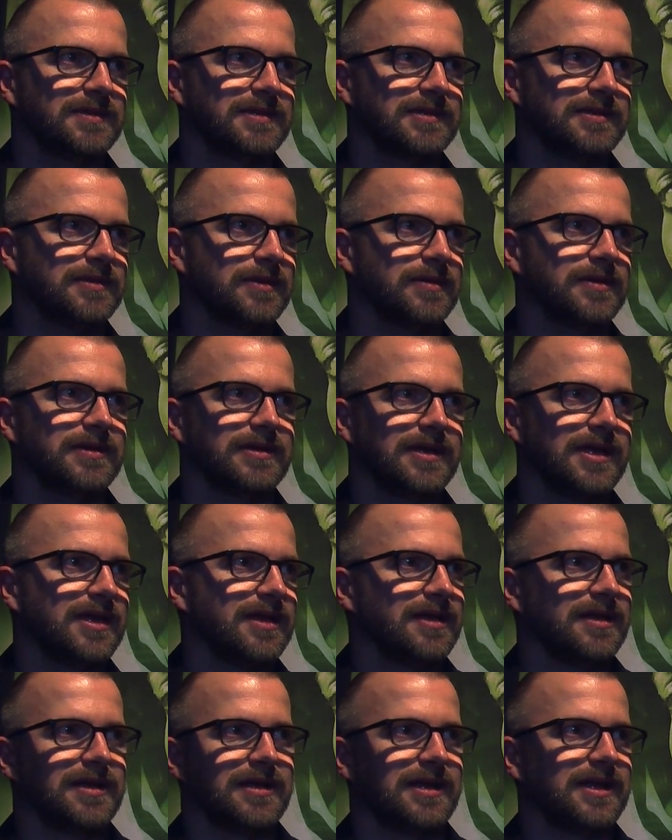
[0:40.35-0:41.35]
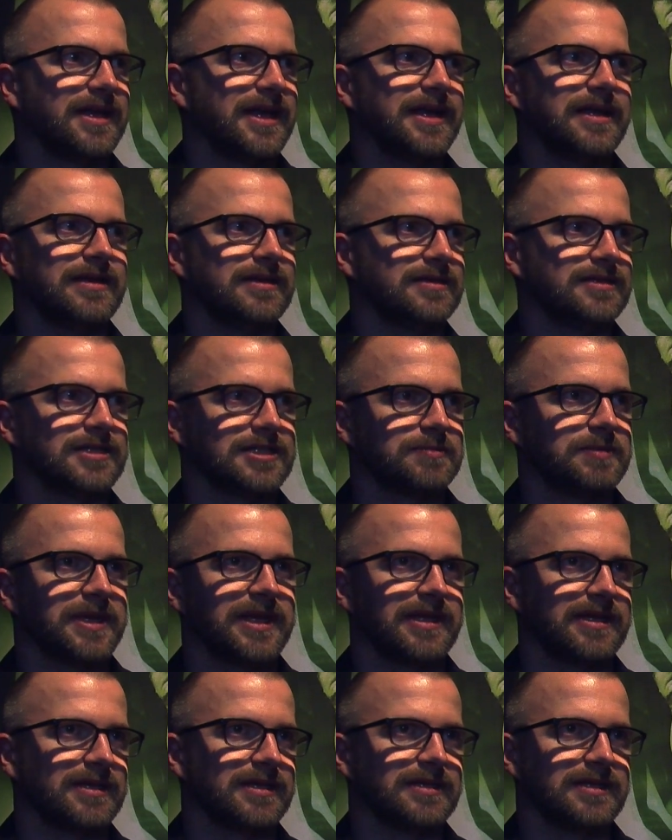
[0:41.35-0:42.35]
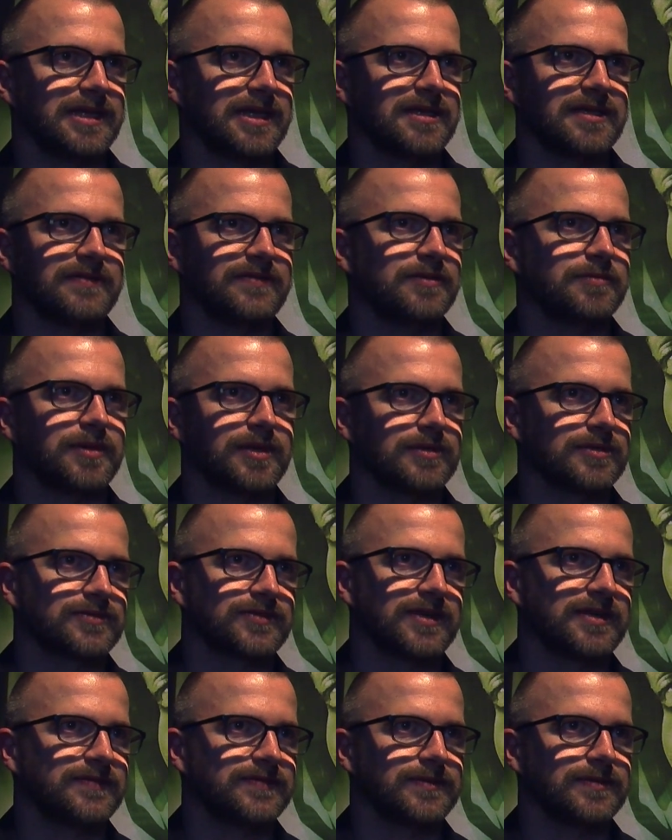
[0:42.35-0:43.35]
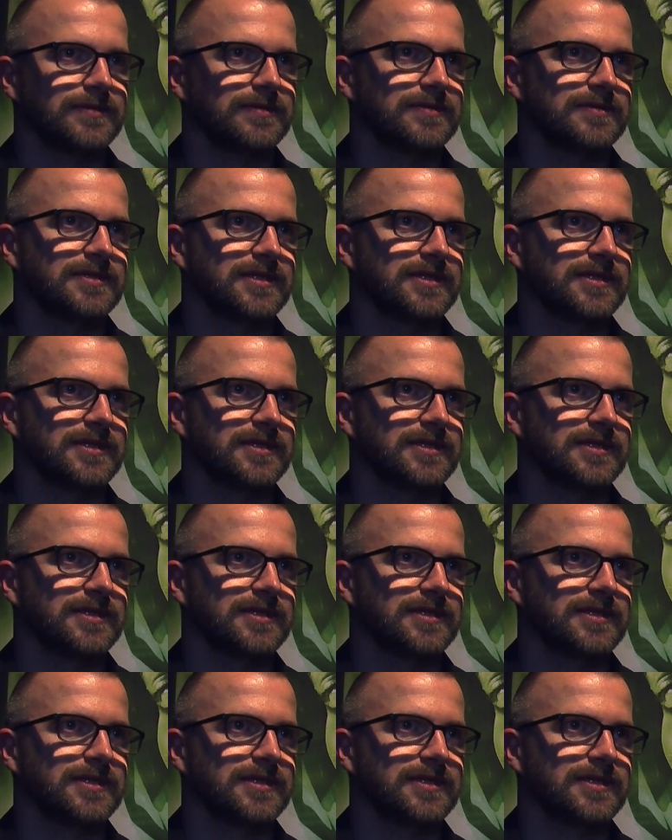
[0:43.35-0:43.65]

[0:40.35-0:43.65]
an alien just being at the end of your pulse rifle.